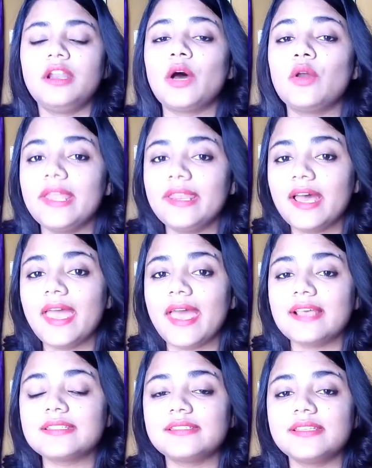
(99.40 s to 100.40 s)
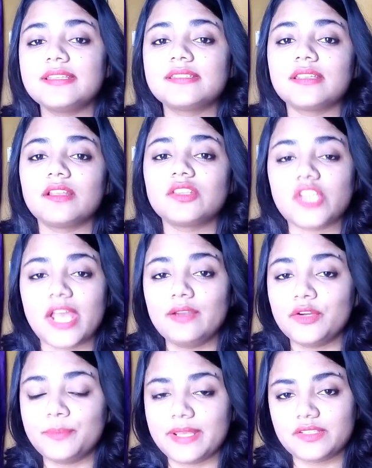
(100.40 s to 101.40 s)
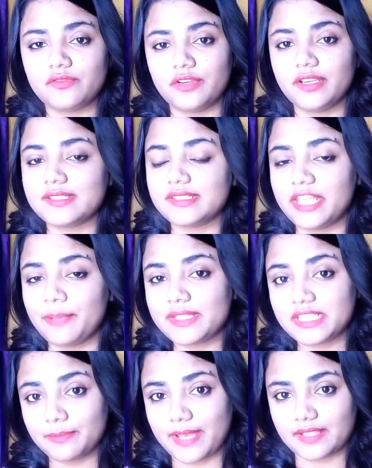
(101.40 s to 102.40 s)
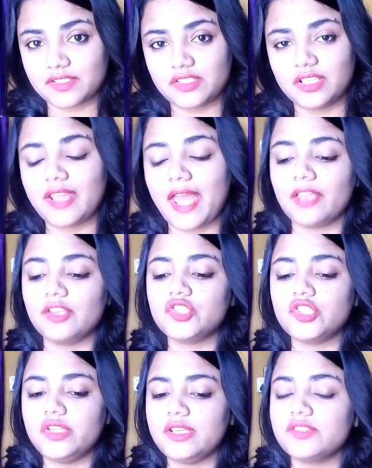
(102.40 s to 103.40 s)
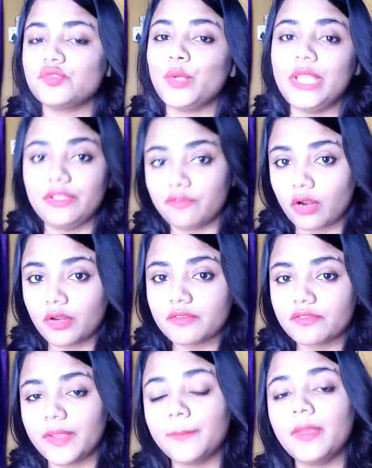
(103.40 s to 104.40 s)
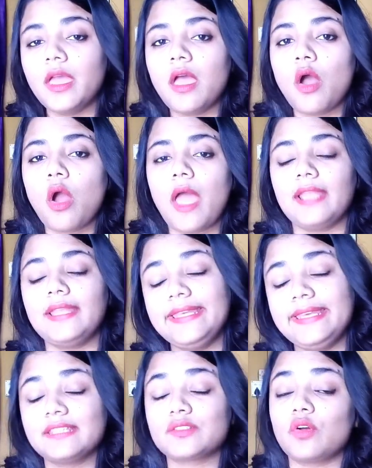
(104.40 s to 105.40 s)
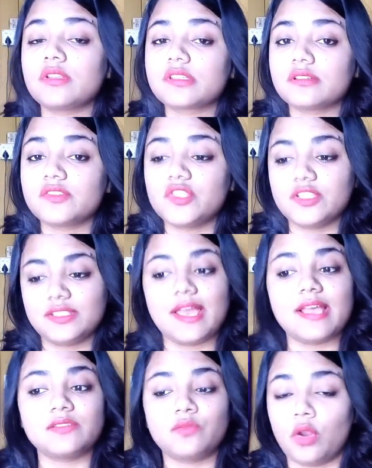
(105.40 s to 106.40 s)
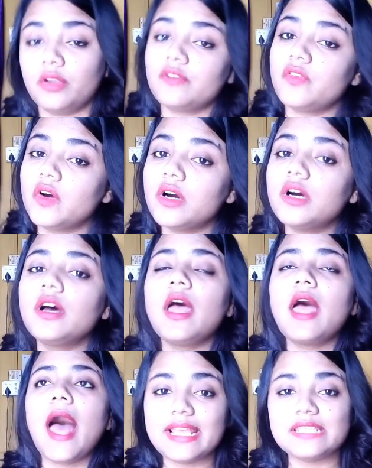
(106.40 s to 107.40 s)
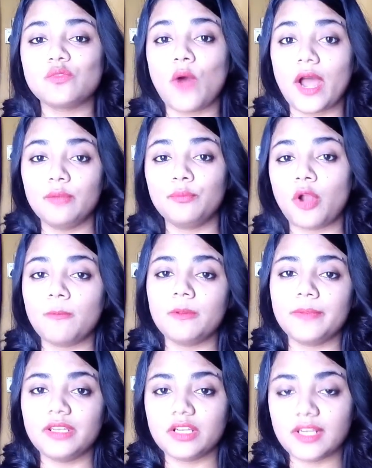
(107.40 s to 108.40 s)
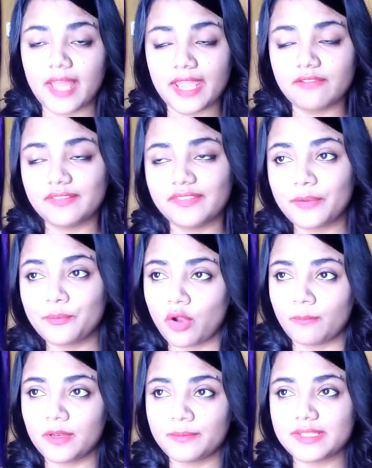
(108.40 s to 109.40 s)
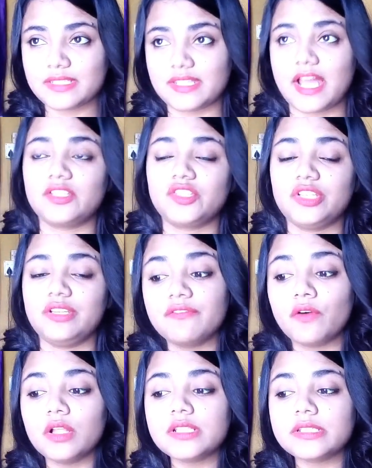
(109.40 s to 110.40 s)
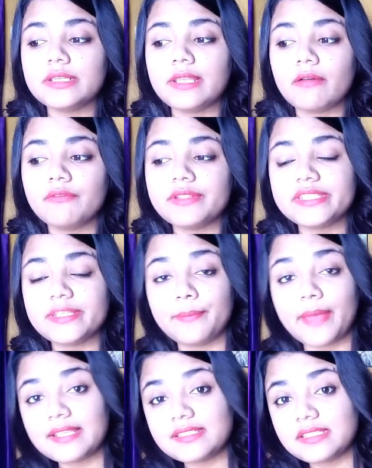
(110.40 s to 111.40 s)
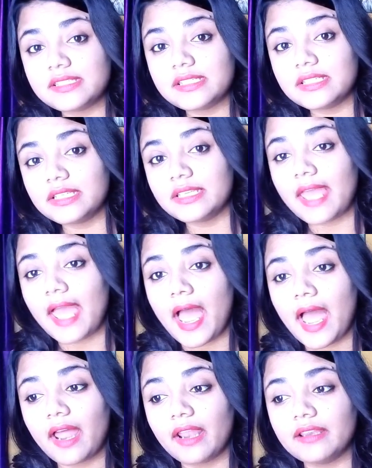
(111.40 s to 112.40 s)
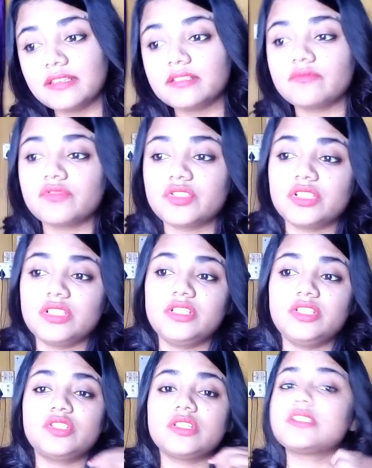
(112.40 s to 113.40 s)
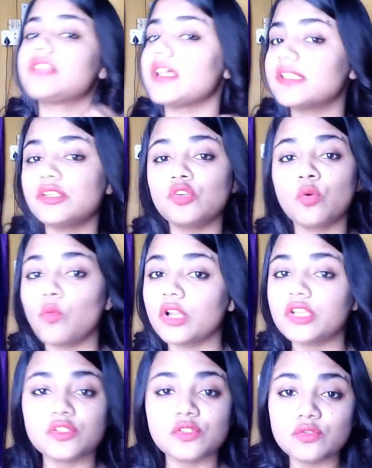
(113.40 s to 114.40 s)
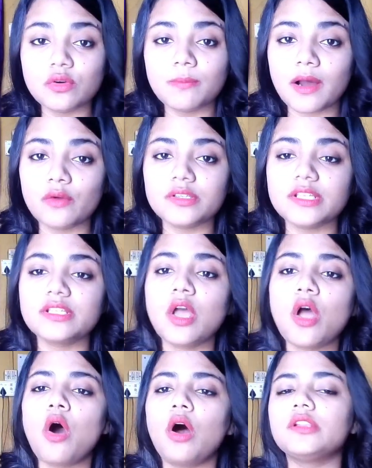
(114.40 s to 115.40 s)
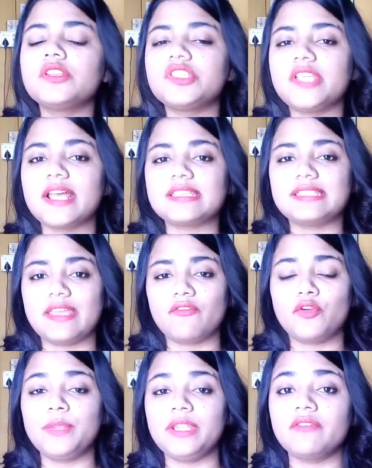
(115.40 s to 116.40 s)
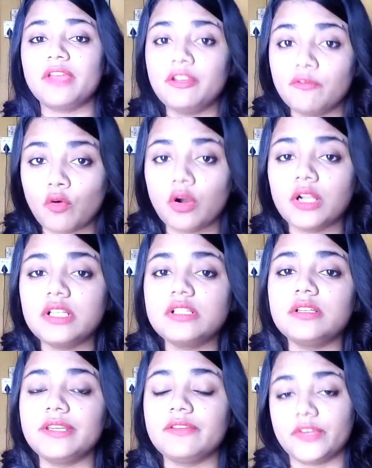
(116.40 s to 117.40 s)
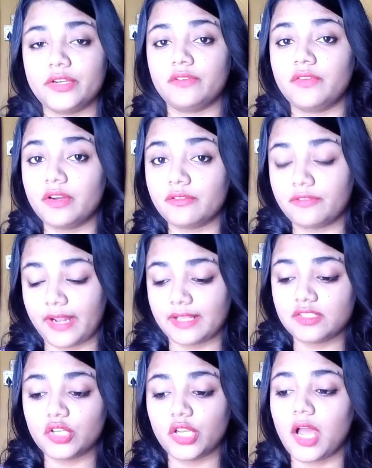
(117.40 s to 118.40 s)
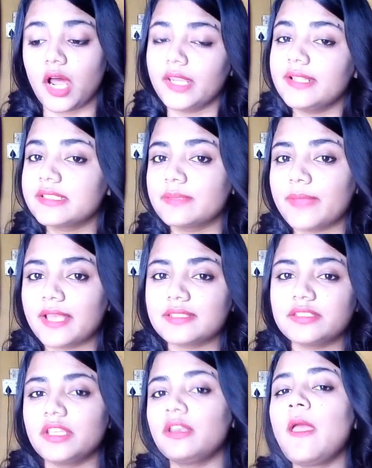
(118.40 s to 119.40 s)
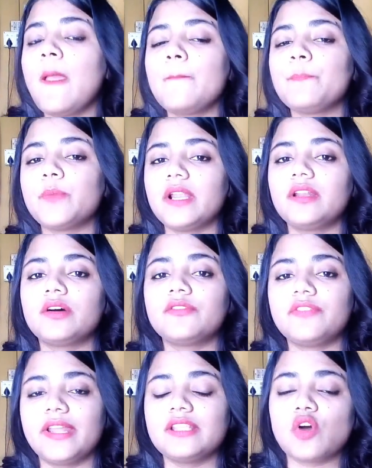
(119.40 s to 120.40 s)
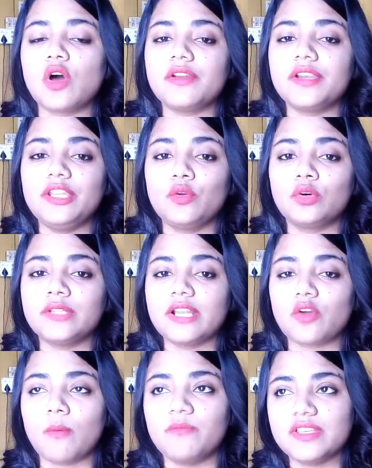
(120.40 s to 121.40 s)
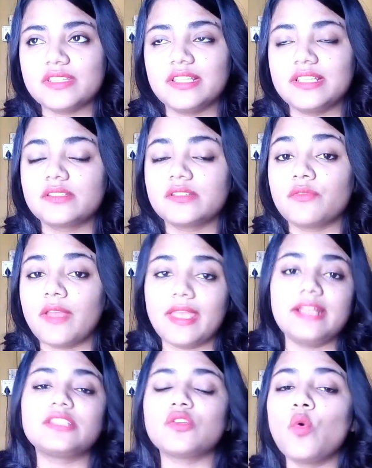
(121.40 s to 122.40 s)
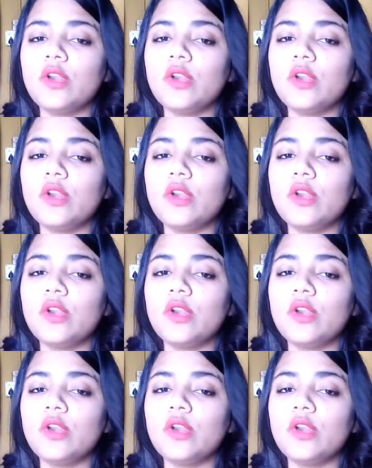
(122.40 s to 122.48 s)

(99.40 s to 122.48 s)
Now, Lena has this childhood best friend. His name is Sebastian, and she is really fond of him, and he is also just as fond of her. There's one problem in her life, and that problem is that she falls in love with Sebastian, and she just doesn't know what to do about it. Although she has never been very vocal in front of her friends regarding Sebastian, but her friends already know that obviously it's